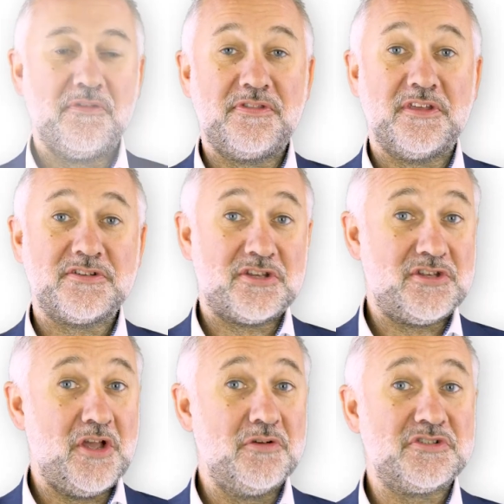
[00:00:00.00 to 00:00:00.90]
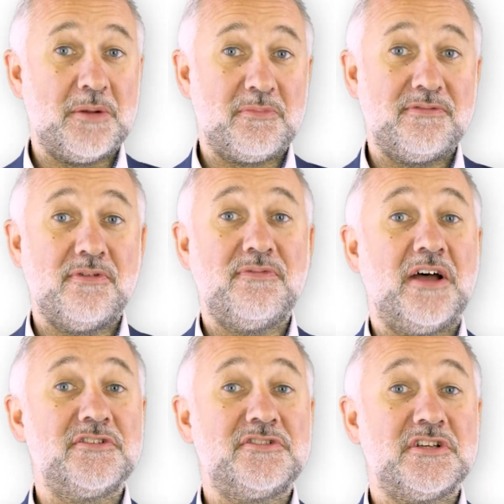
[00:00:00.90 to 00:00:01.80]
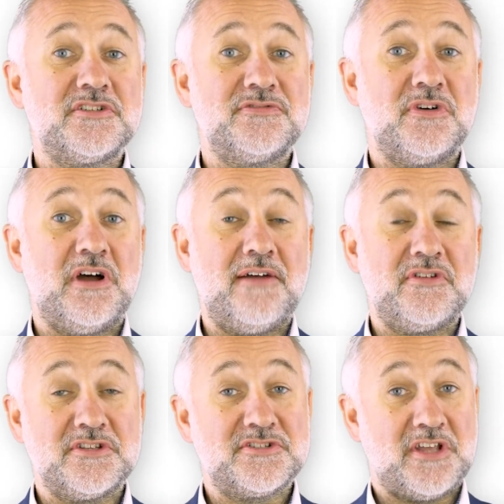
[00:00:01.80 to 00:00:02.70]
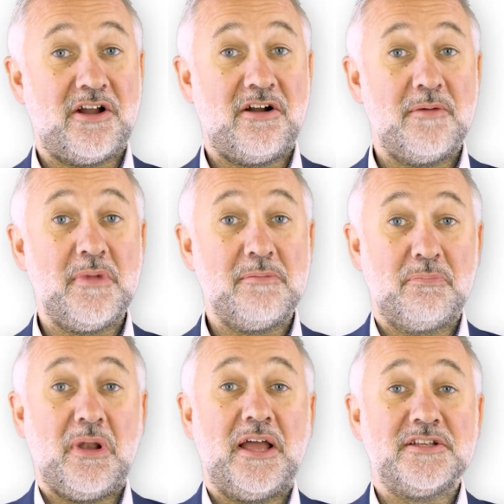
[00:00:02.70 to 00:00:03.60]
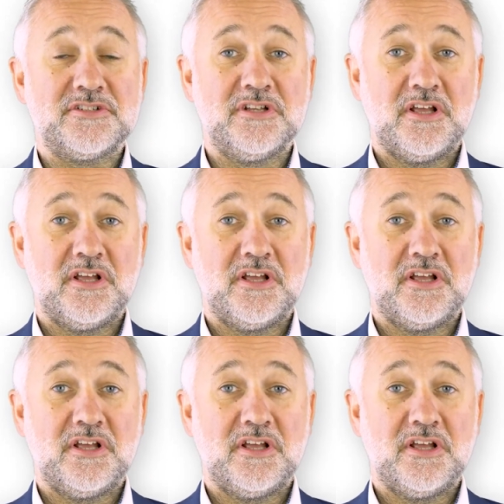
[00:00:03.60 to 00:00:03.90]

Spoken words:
there's a huge number of advantages for having the CRM in place, and